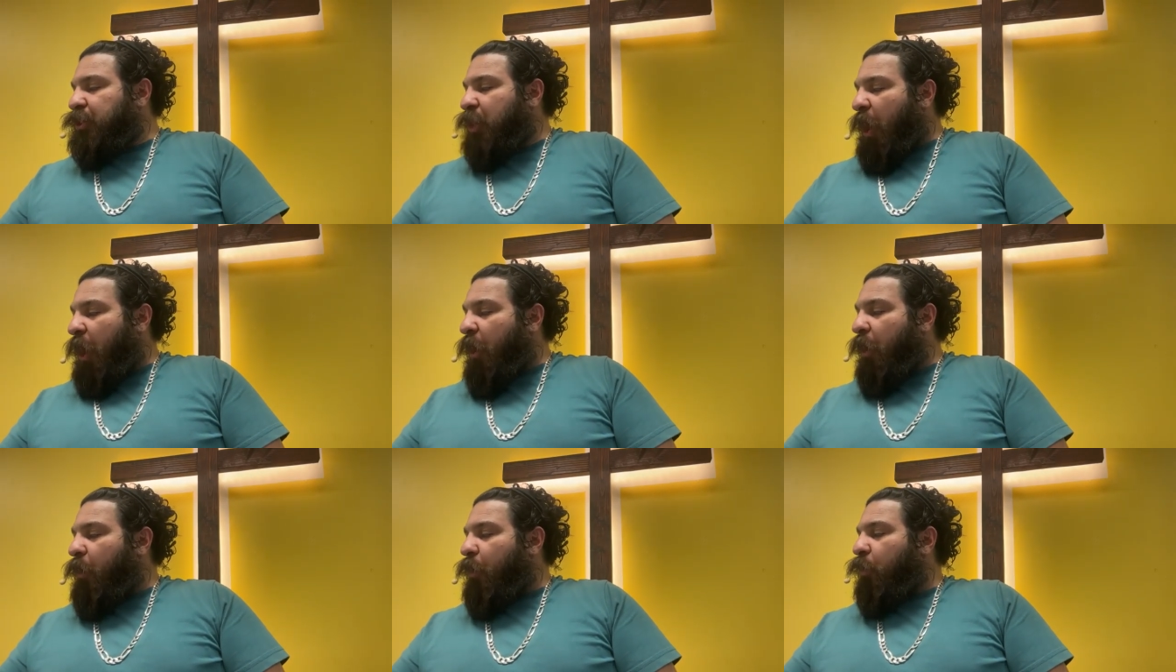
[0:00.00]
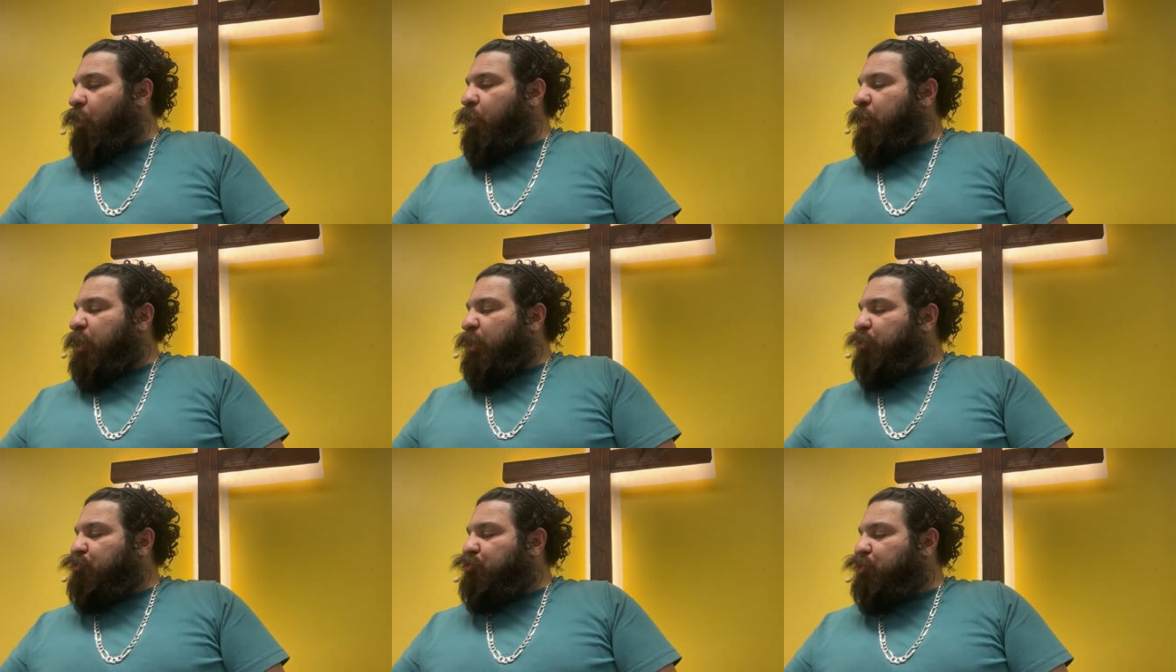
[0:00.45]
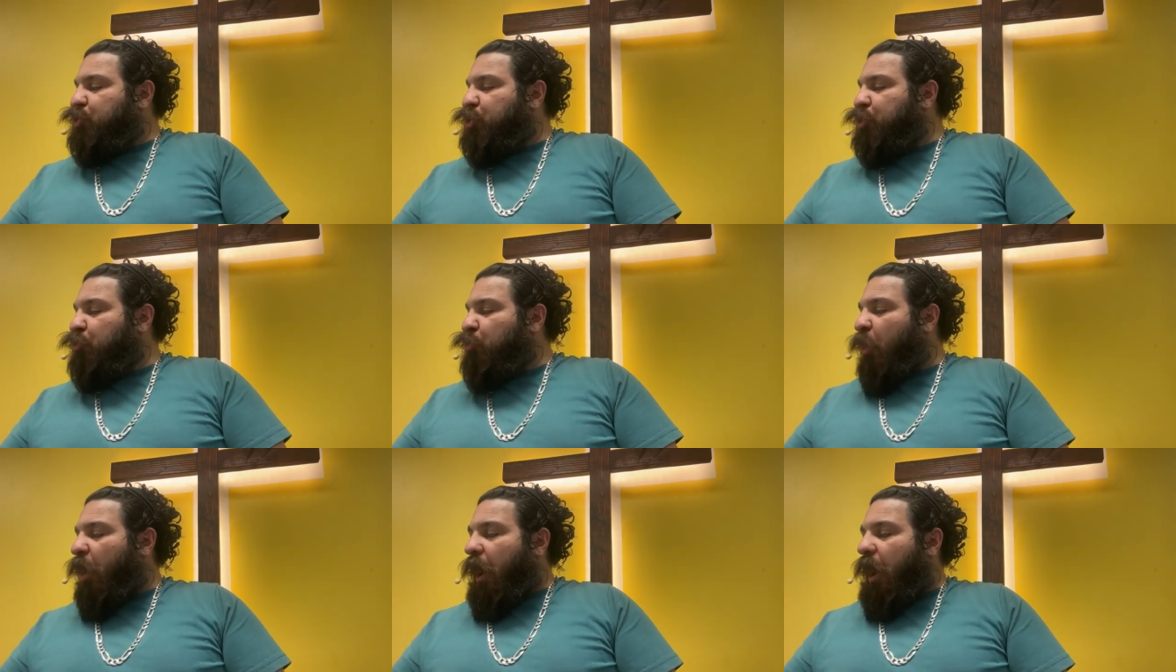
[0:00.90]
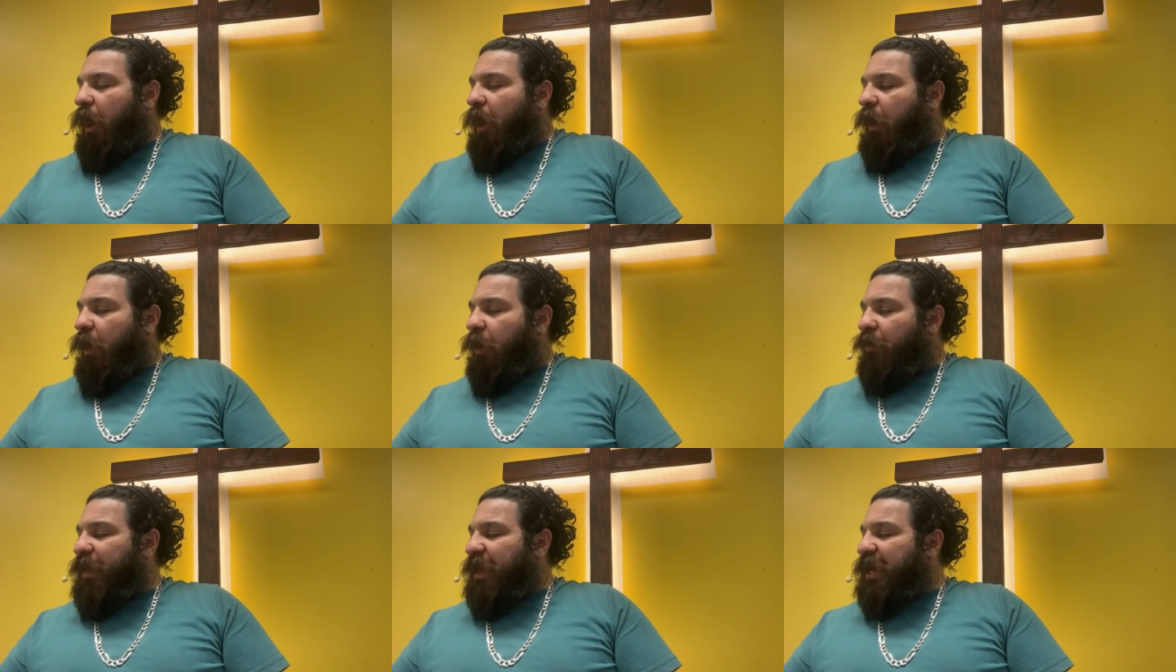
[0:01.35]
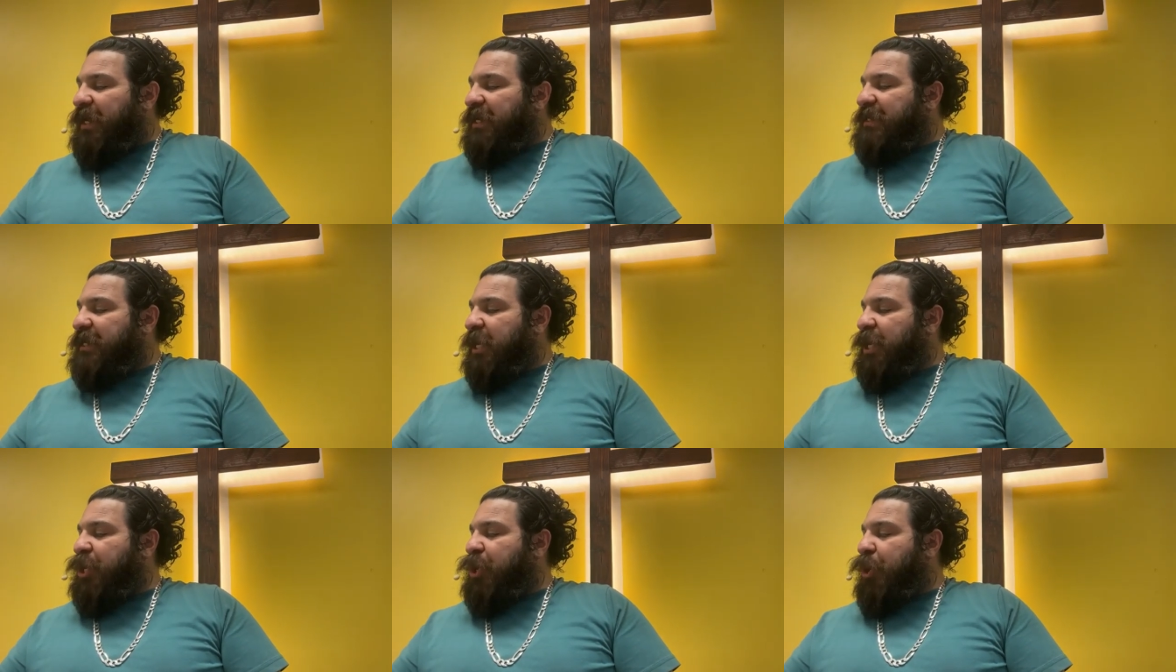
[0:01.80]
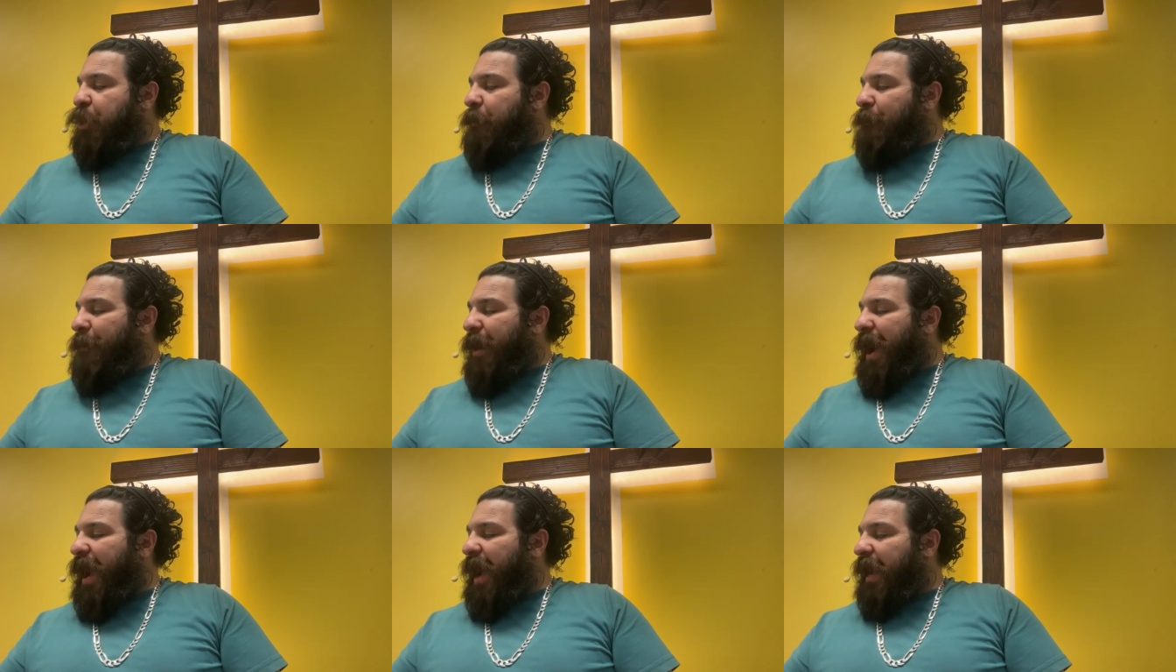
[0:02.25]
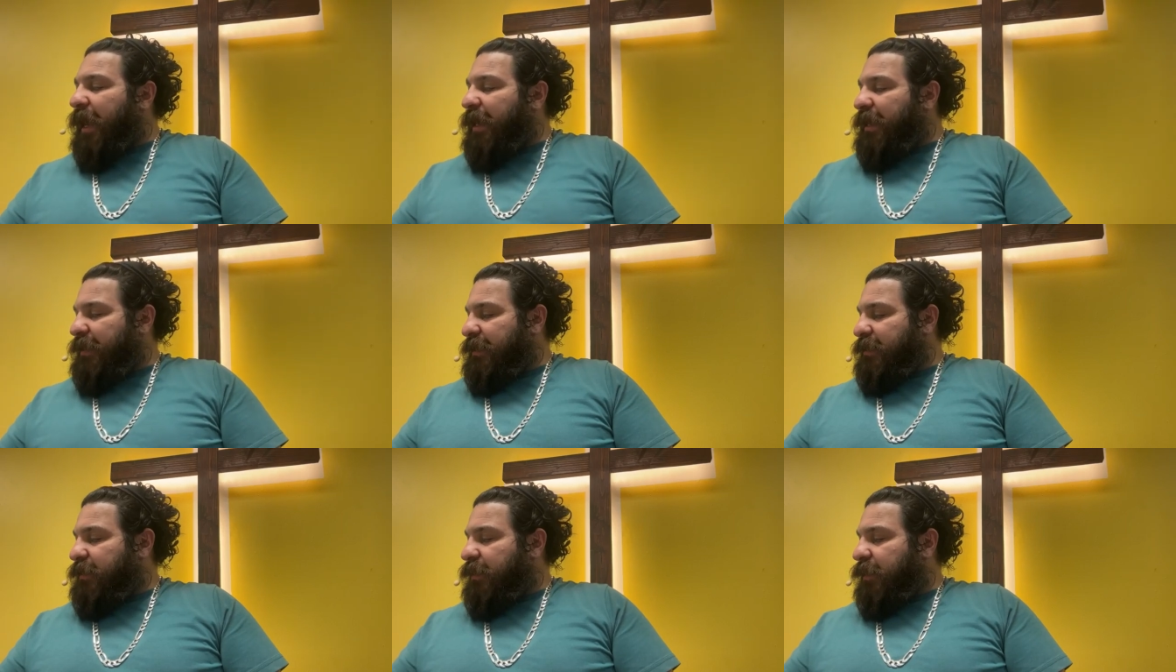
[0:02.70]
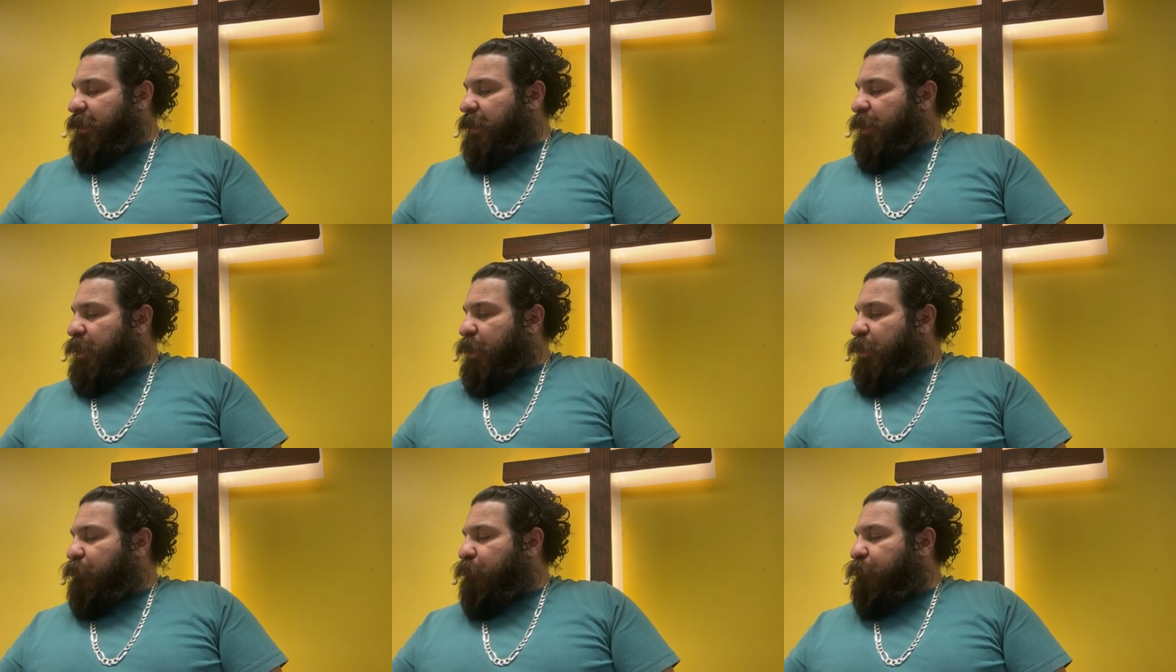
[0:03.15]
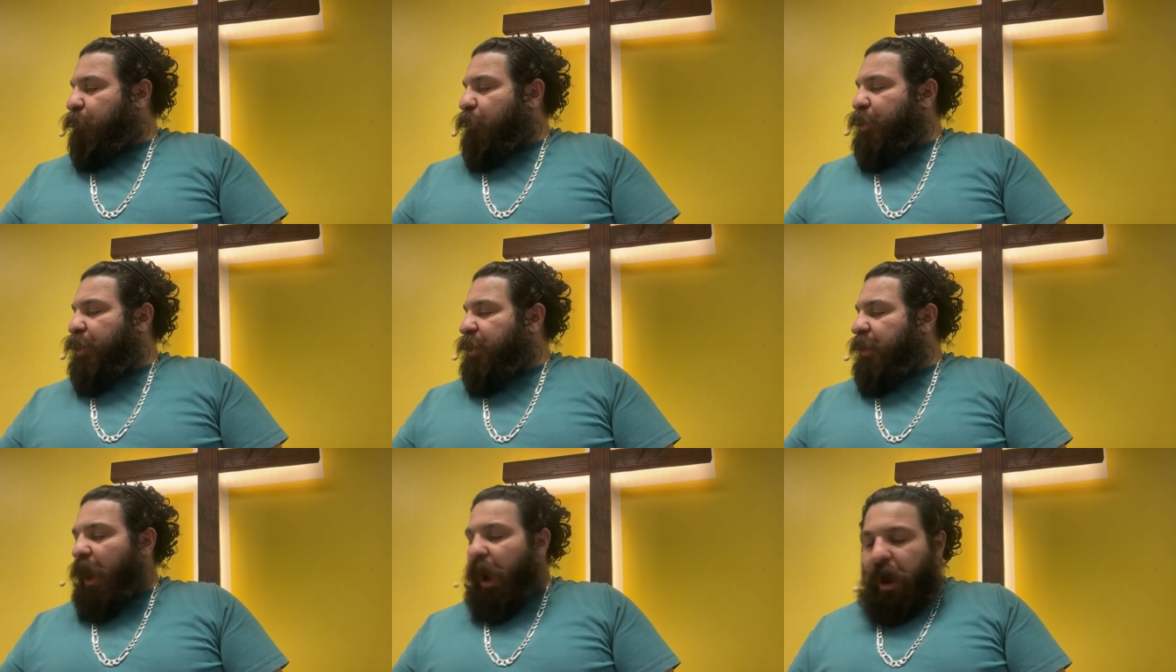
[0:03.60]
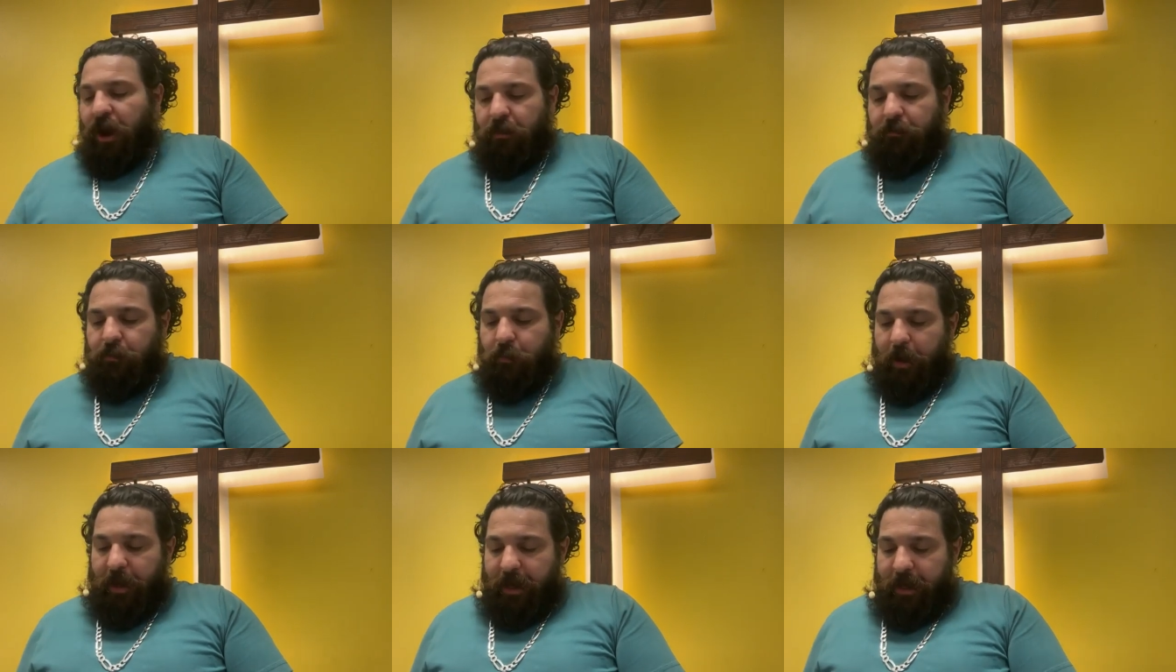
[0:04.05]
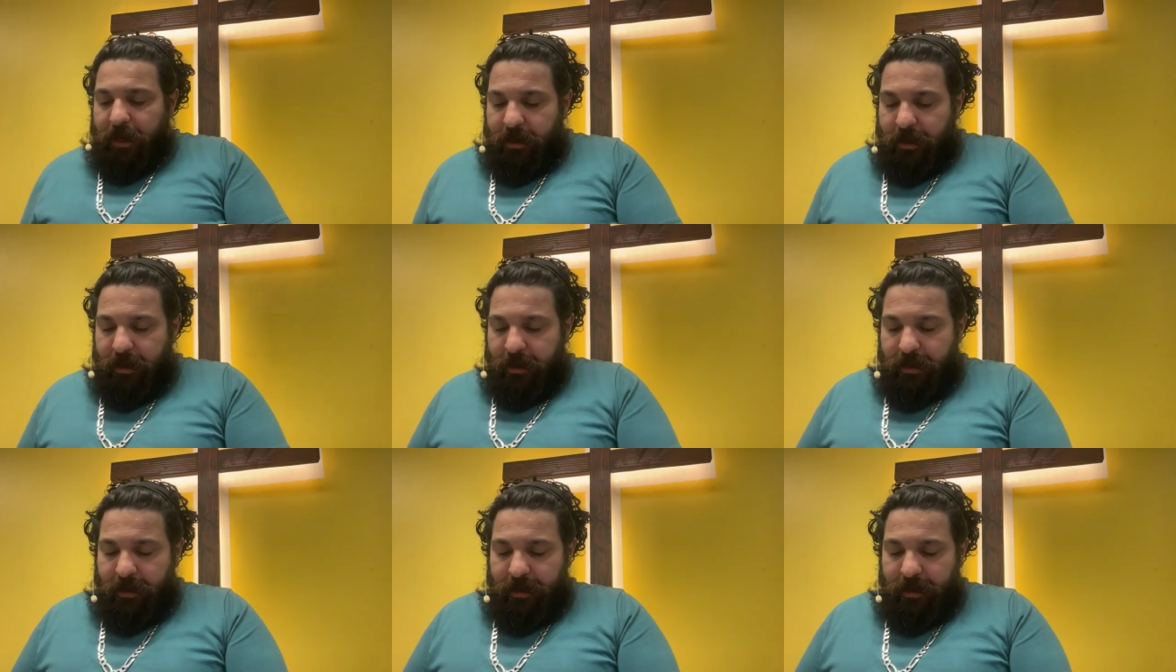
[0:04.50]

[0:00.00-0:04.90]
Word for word: Go, do all that is in your mind, for Yahweh